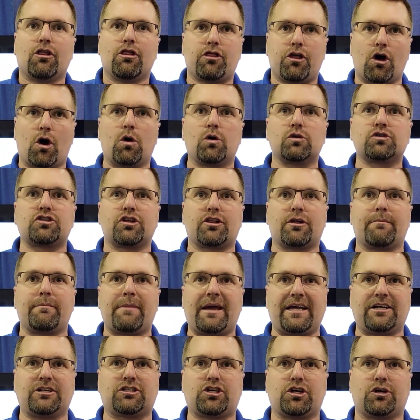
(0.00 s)
Those are the
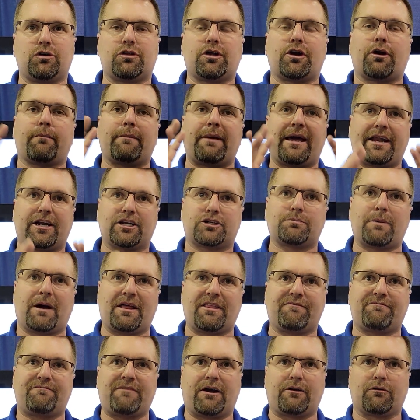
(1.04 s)
main two that are managed by
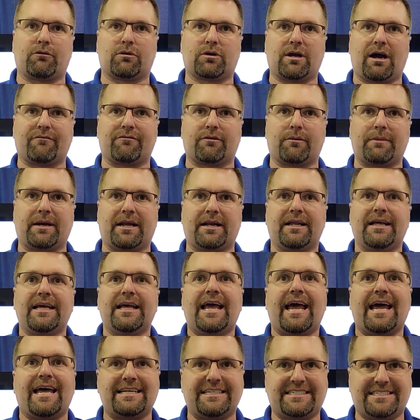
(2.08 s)
the federal government
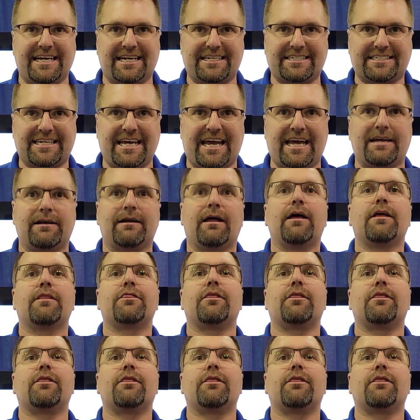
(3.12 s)
and dictate